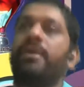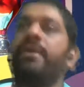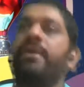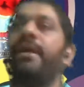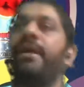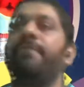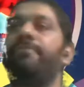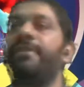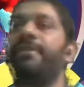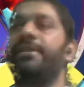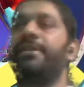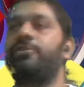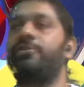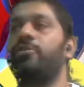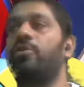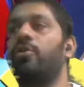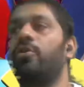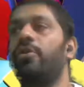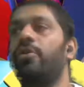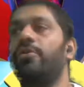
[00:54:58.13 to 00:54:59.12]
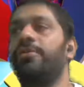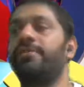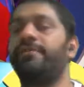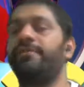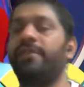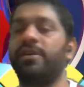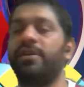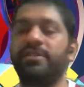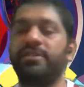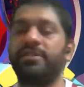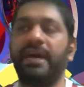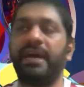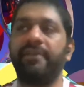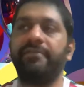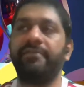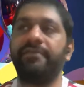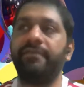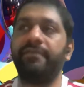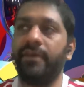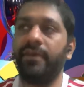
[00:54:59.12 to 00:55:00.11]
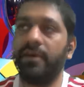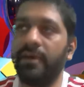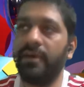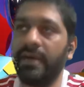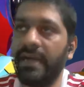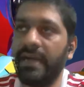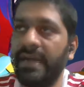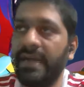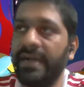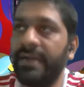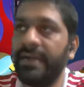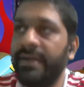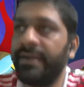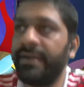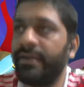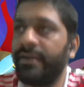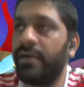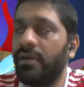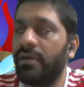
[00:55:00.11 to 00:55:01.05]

Eight minutes to go into the first half, and